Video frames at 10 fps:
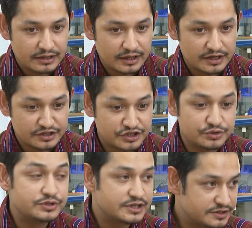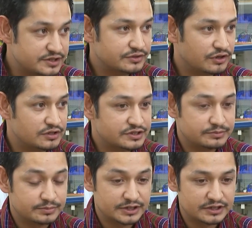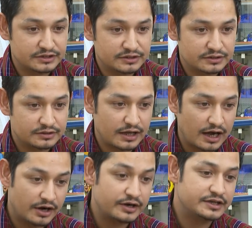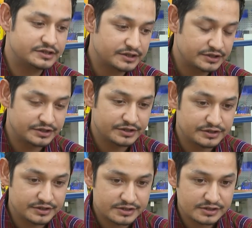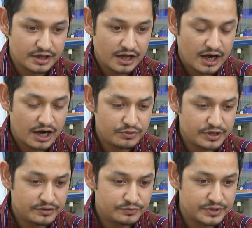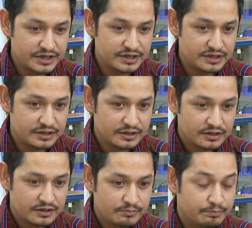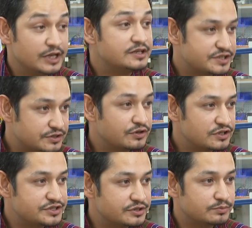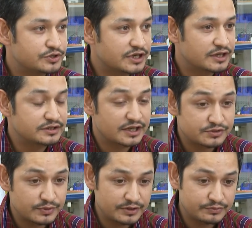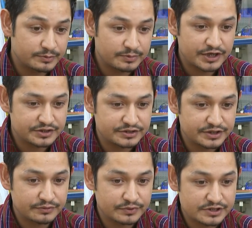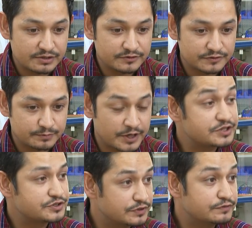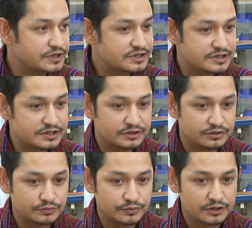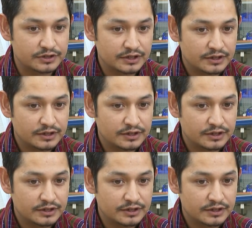and using technology. But then our idea here is how can we build technology in Bhutan. That's why we're partnering with some of the best university in the world,